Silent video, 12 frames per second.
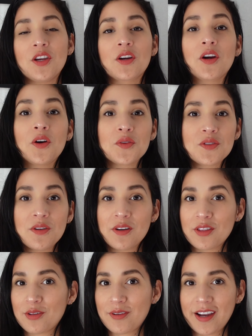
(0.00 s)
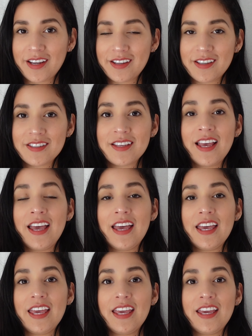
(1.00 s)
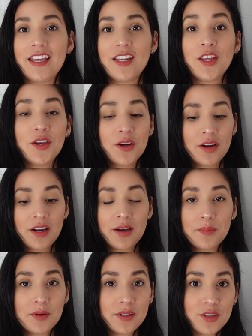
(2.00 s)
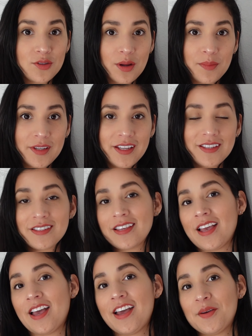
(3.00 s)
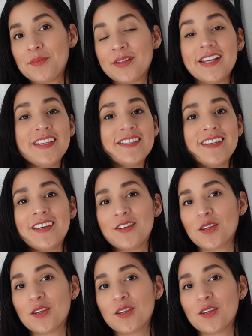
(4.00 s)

your osteoarthritis in your upper extremities, please see an